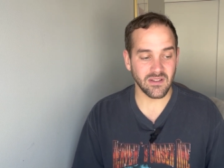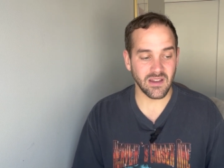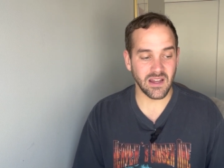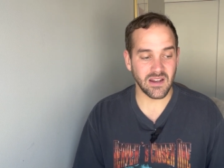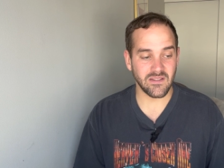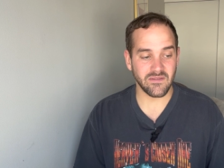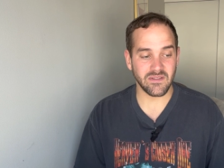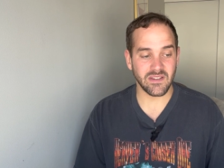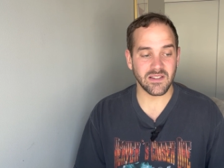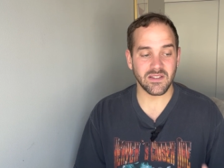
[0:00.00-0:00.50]

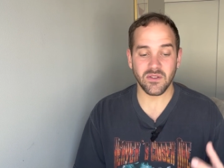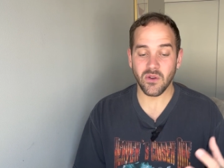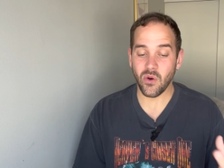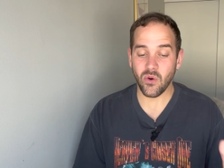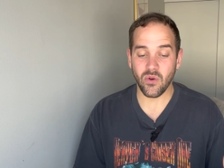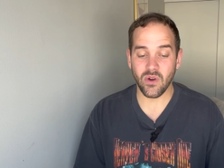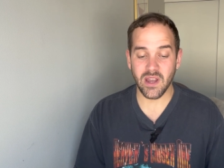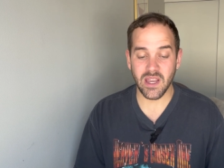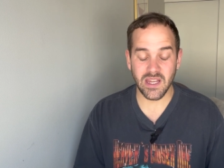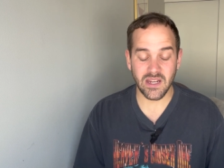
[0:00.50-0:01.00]
kind of this
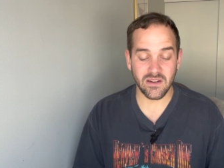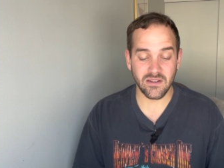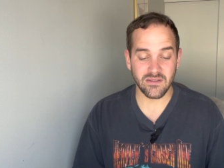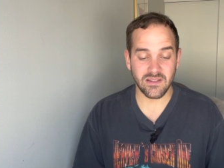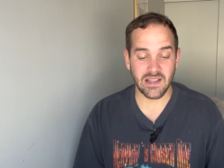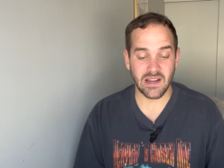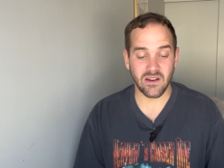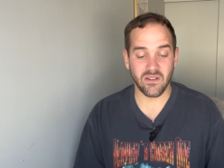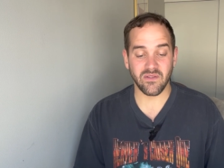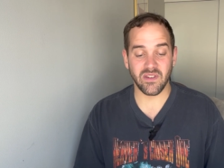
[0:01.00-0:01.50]
coin or
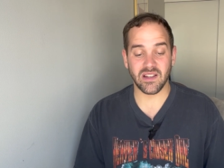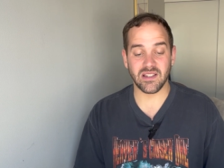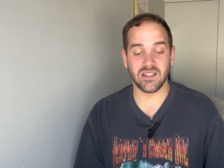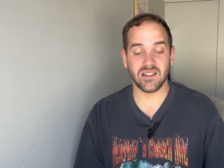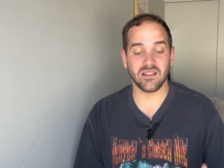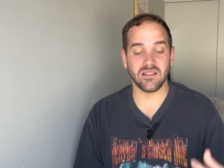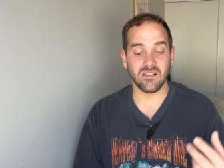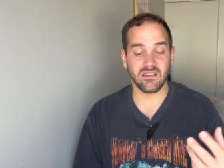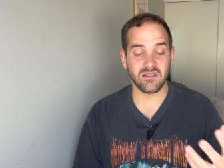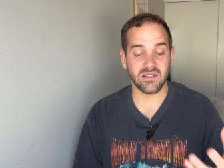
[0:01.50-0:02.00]

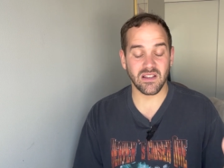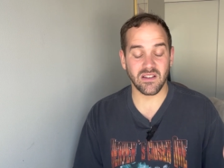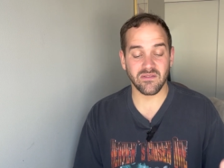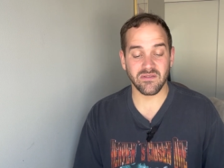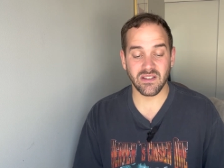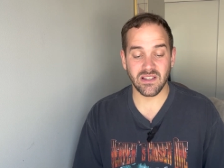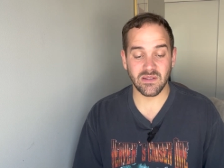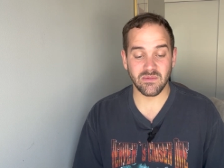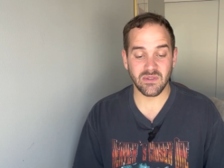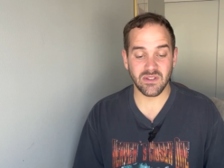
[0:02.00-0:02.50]
sacrificing
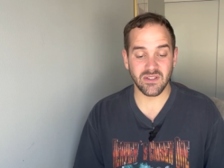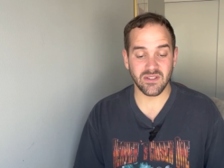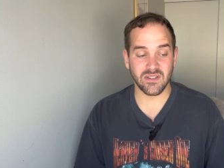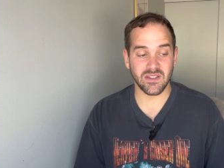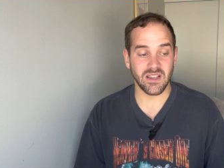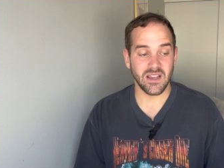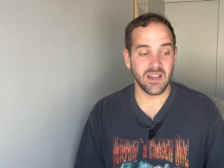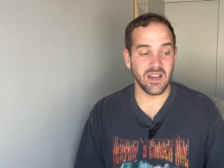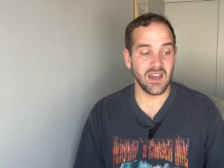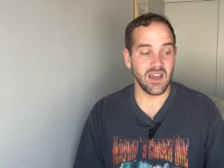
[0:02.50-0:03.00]
ourselves because we
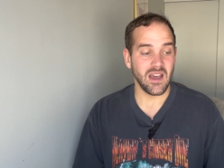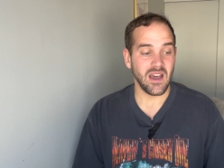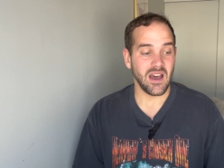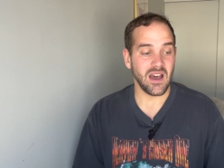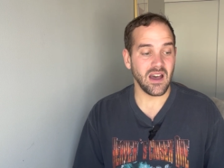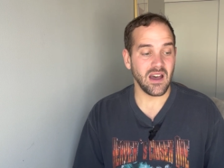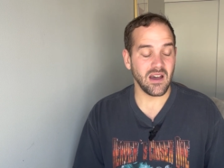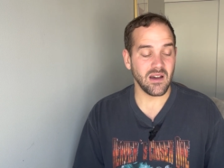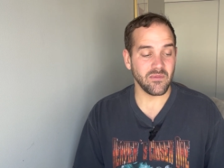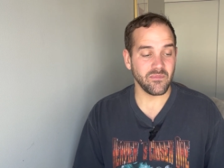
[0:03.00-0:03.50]
just
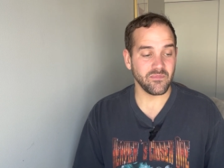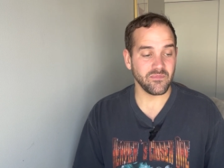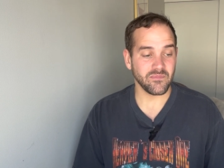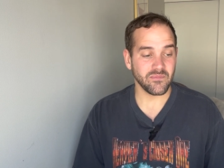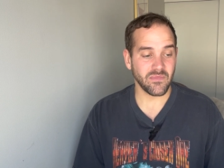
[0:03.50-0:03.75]
um,